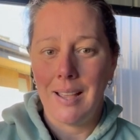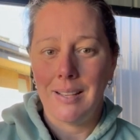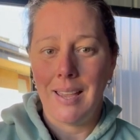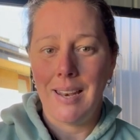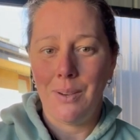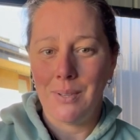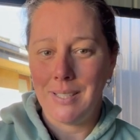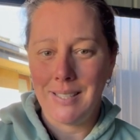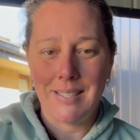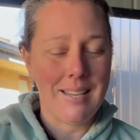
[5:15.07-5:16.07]
Any
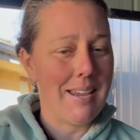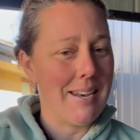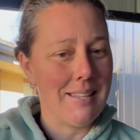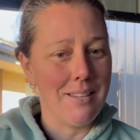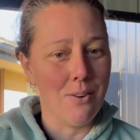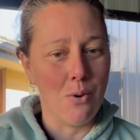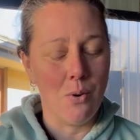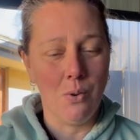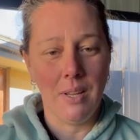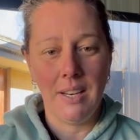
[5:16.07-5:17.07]
questions, anything at
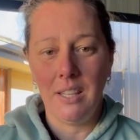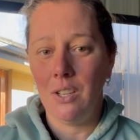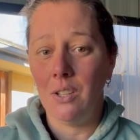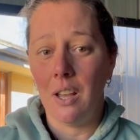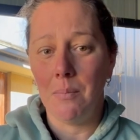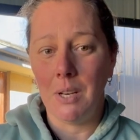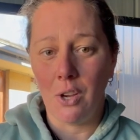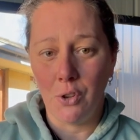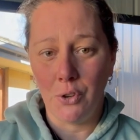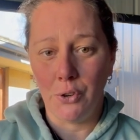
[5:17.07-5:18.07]
all, anything you'd like me to
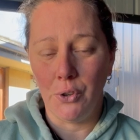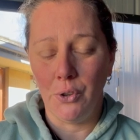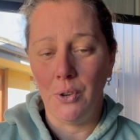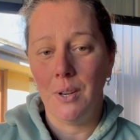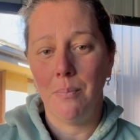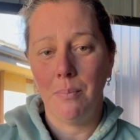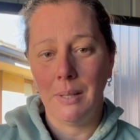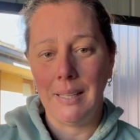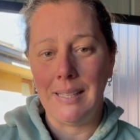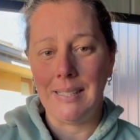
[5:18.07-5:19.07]
go through,
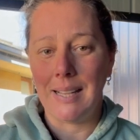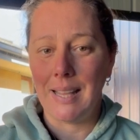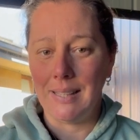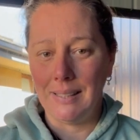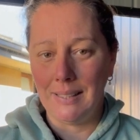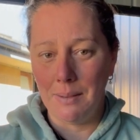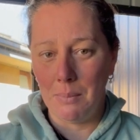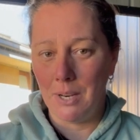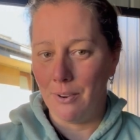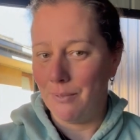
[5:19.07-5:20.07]
please let me
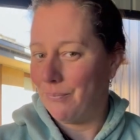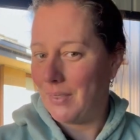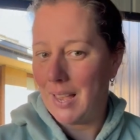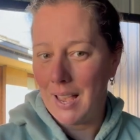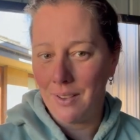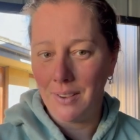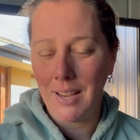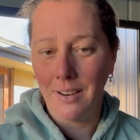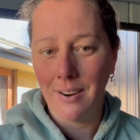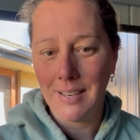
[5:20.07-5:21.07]
know. Have
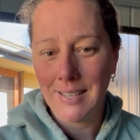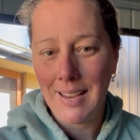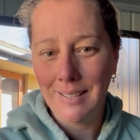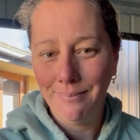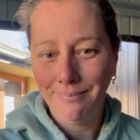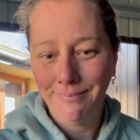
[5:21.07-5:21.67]
a great day.